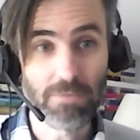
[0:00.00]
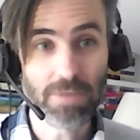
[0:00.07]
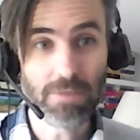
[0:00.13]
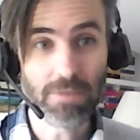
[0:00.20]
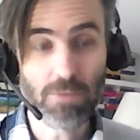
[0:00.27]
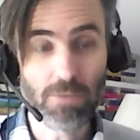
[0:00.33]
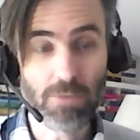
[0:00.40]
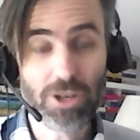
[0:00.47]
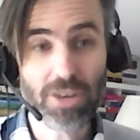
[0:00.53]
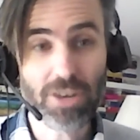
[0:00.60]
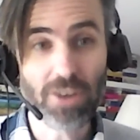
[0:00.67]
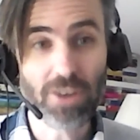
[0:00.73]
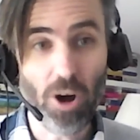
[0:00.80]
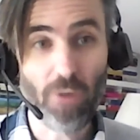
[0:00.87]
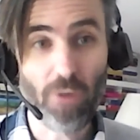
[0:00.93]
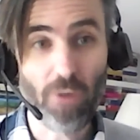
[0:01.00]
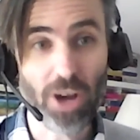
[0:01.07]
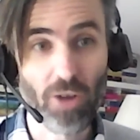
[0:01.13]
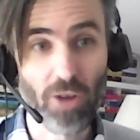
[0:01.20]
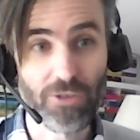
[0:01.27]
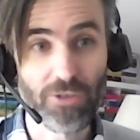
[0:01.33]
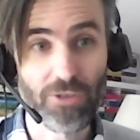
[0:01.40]
we shouldn't
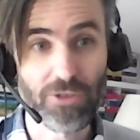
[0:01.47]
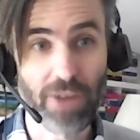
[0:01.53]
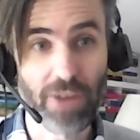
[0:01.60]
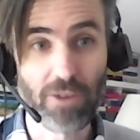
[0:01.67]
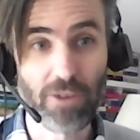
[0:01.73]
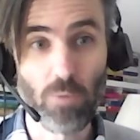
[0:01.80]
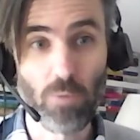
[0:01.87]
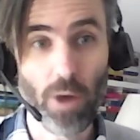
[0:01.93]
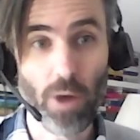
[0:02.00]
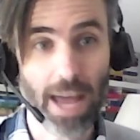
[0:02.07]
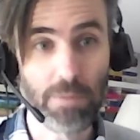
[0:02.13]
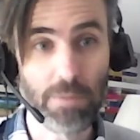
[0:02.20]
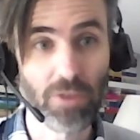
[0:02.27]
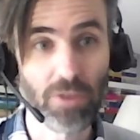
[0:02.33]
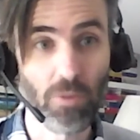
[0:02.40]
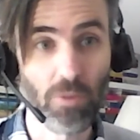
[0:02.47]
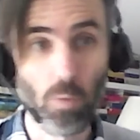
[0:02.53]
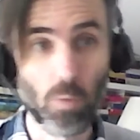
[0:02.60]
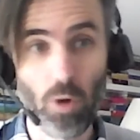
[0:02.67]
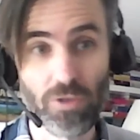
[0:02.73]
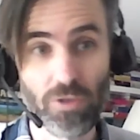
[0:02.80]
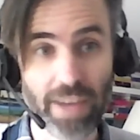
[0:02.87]
over-concentrate on what happens on
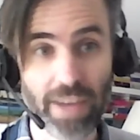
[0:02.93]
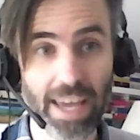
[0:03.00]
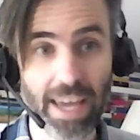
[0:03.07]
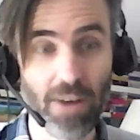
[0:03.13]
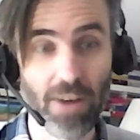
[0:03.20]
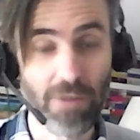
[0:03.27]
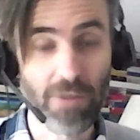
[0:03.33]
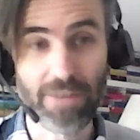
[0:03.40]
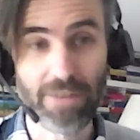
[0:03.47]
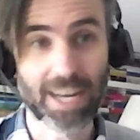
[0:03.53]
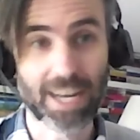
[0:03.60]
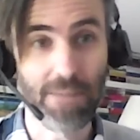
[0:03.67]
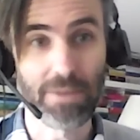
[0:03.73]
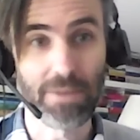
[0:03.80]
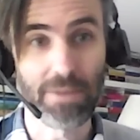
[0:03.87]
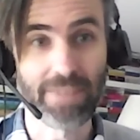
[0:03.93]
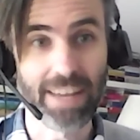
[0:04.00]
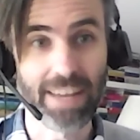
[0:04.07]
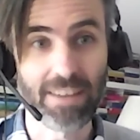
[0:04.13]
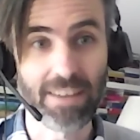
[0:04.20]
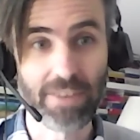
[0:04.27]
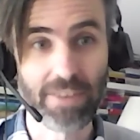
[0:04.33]
one day or even a couple of days.
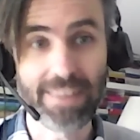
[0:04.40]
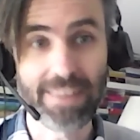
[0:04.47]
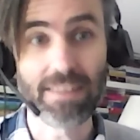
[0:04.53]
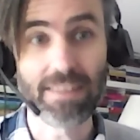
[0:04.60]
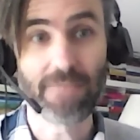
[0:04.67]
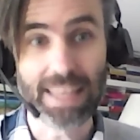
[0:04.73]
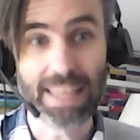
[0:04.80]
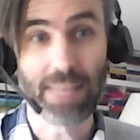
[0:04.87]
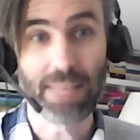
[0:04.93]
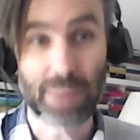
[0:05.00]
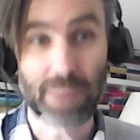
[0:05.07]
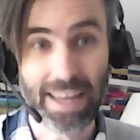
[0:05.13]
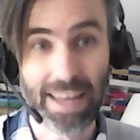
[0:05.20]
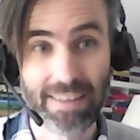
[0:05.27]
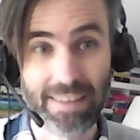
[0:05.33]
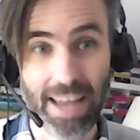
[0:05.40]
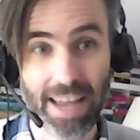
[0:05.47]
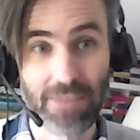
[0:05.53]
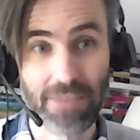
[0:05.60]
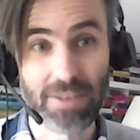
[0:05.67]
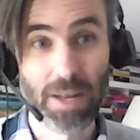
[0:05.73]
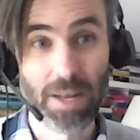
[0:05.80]
This is a thing that plays
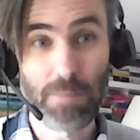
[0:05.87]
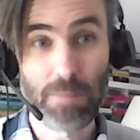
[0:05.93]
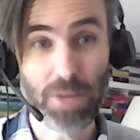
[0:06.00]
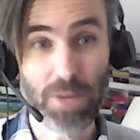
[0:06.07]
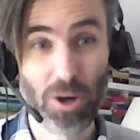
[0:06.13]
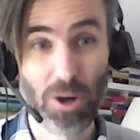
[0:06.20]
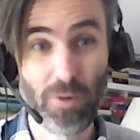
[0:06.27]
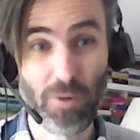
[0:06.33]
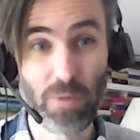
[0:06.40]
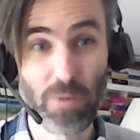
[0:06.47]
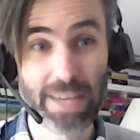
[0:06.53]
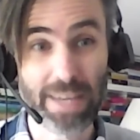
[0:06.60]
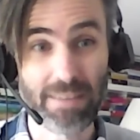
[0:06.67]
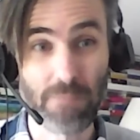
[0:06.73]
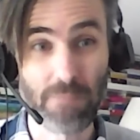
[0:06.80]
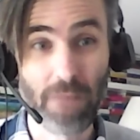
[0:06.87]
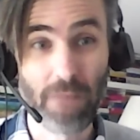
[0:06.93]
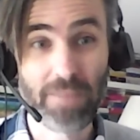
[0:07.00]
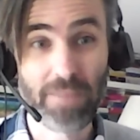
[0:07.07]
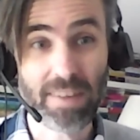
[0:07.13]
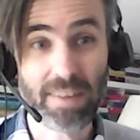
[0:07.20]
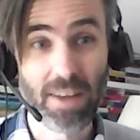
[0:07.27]
out over weeks and
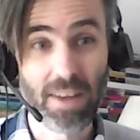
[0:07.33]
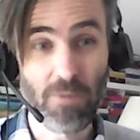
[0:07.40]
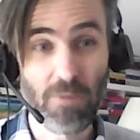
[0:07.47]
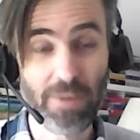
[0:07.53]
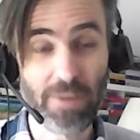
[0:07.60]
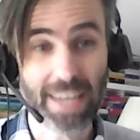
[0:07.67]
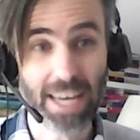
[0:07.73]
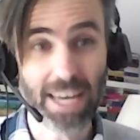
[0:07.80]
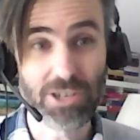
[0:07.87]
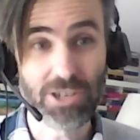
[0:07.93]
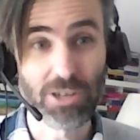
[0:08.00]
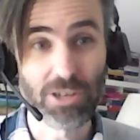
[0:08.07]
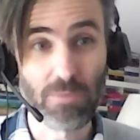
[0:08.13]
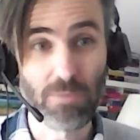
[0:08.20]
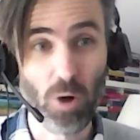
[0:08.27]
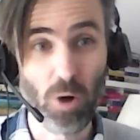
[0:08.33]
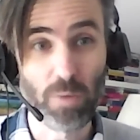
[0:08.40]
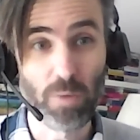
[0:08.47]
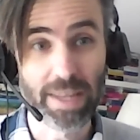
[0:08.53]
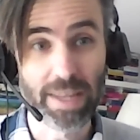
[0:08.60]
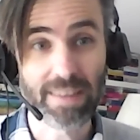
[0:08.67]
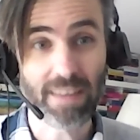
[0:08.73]
months with occasional
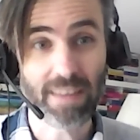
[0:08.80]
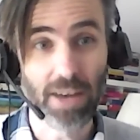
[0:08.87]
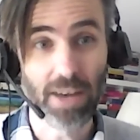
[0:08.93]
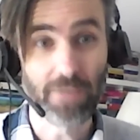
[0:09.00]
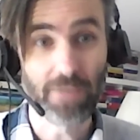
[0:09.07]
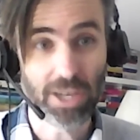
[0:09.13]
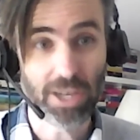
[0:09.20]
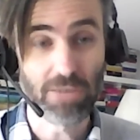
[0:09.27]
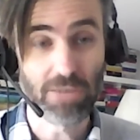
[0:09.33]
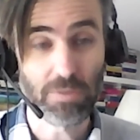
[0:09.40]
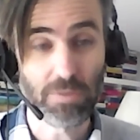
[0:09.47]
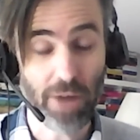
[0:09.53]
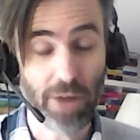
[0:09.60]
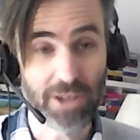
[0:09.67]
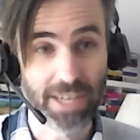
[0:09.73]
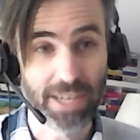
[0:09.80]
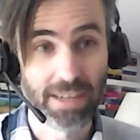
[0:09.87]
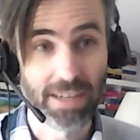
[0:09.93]
moments of acute pressure.